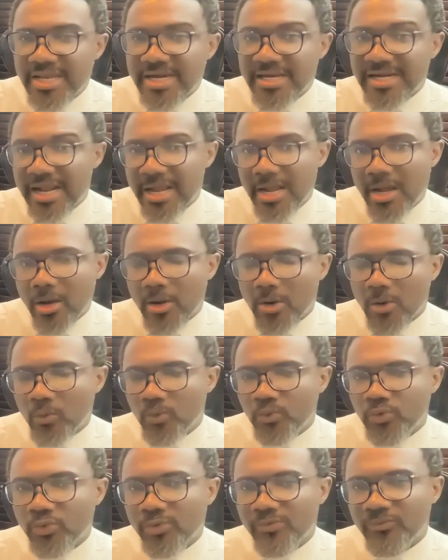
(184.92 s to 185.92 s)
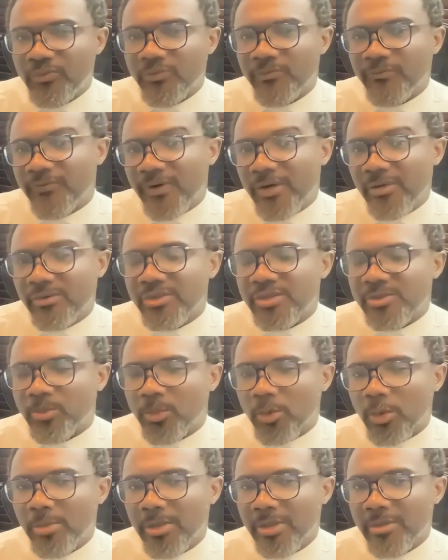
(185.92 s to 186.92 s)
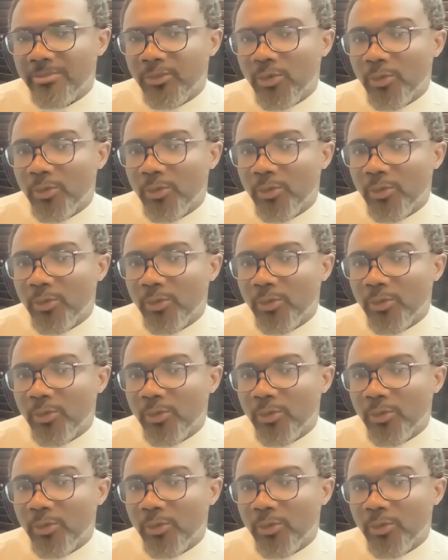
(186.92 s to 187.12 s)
Now you found this problem.